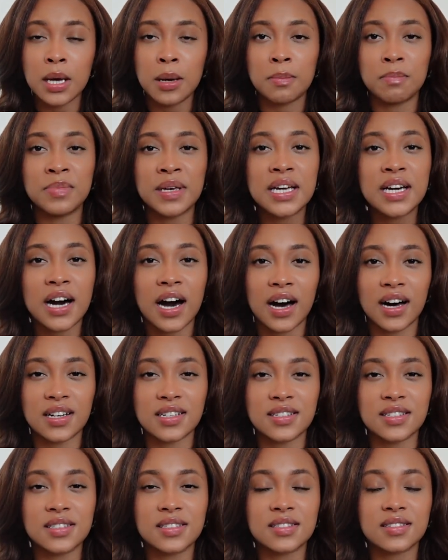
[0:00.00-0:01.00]

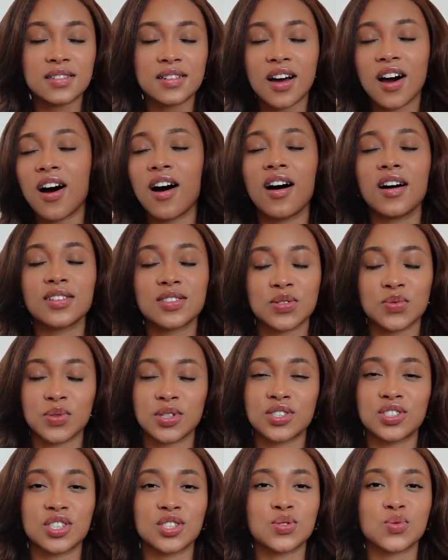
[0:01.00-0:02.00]
because costs were
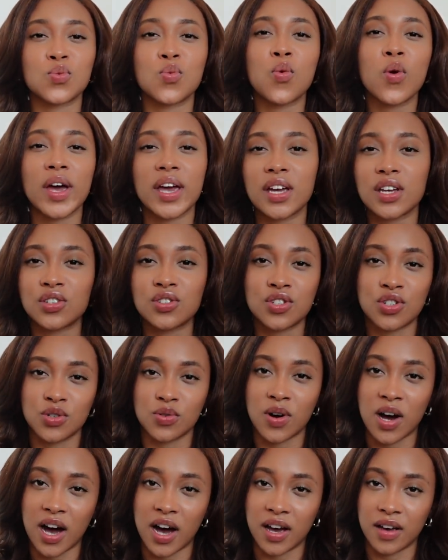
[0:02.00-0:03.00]
just way too
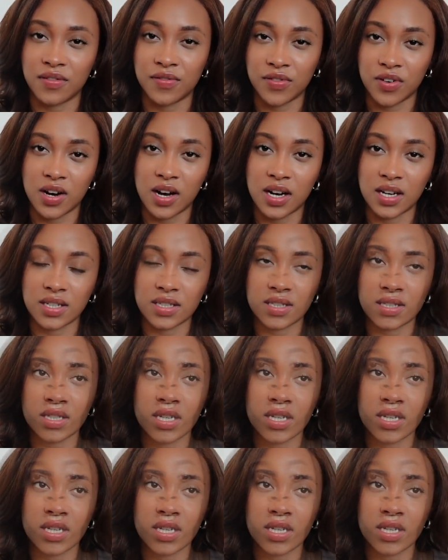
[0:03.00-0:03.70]
high for us.